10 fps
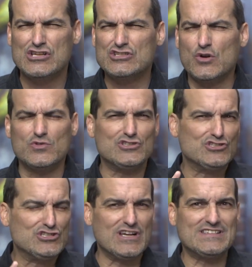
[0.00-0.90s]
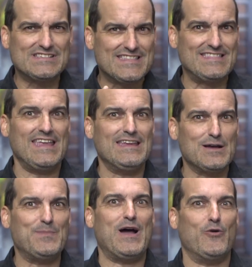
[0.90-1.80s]
So just think
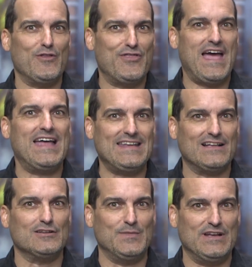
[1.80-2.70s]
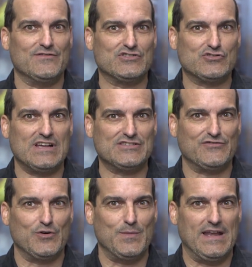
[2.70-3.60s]
about that element of stress
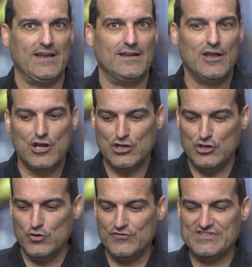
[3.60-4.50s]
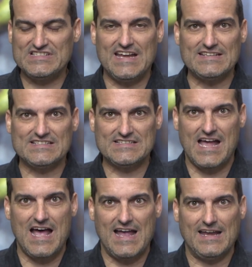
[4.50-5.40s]
for a minute. You've set
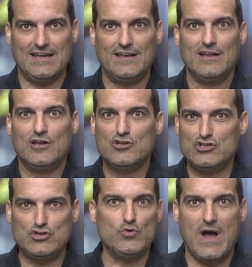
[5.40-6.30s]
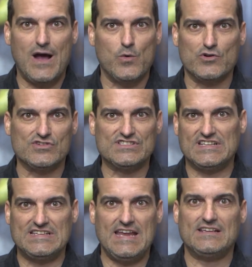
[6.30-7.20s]
aside two hours
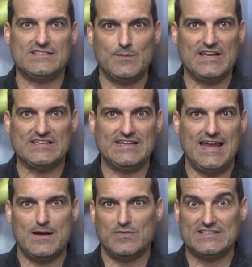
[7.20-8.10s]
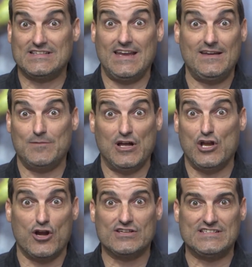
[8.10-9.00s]
to take some exam, let's say
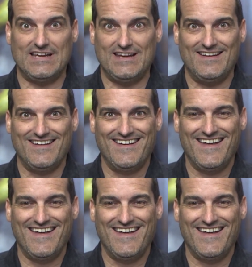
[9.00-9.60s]
ENARSI,